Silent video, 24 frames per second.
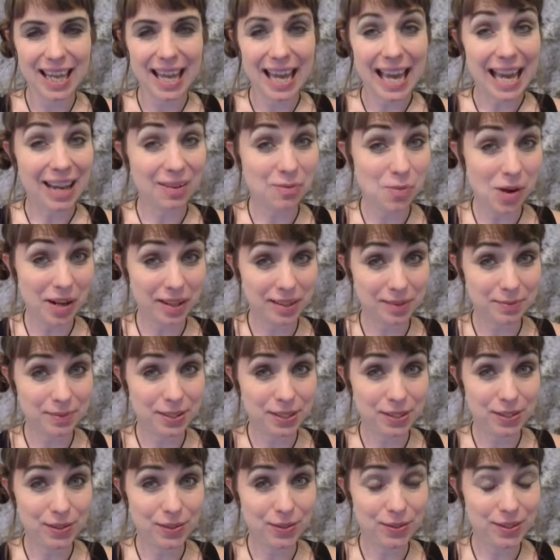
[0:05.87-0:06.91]
and welcome to
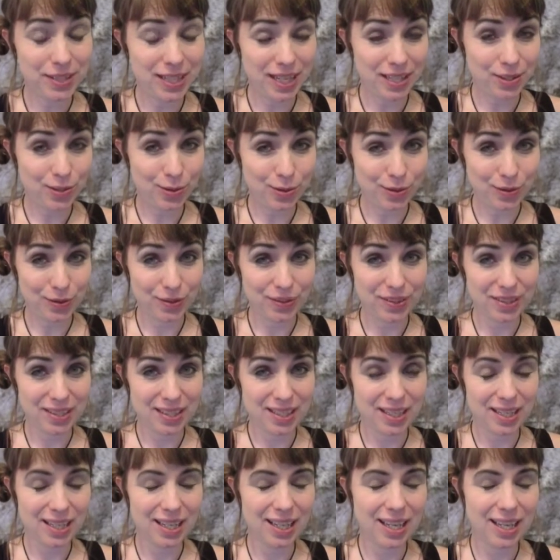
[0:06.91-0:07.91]
Tuesday Truths.